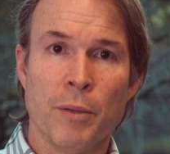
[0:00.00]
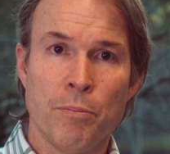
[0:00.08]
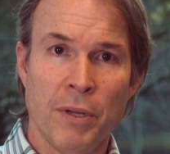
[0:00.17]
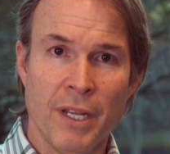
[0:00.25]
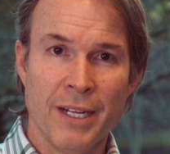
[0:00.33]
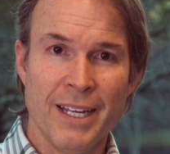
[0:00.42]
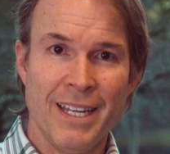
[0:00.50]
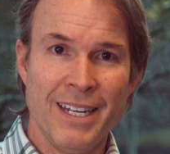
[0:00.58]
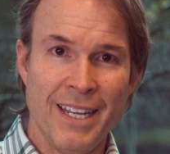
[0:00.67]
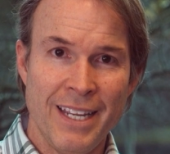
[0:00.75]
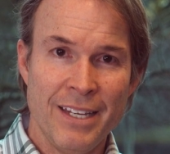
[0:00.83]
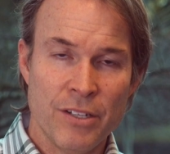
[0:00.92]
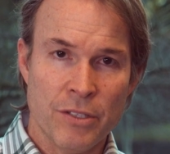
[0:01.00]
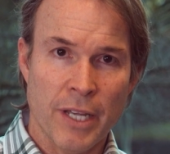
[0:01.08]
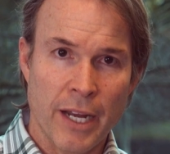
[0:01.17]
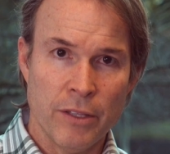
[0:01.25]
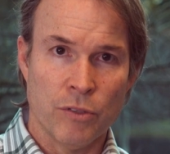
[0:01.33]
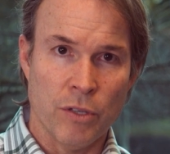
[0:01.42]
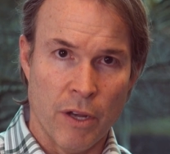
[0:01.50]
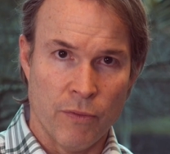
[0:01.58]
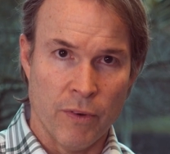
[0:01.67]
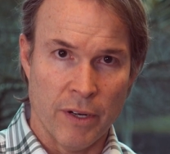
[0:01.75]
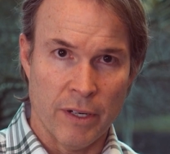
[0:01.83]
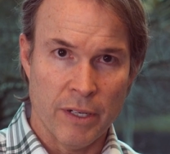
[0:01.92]
a plug-in inside the
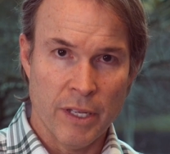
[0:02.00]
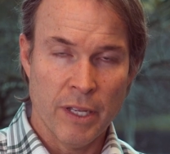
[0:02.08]
software.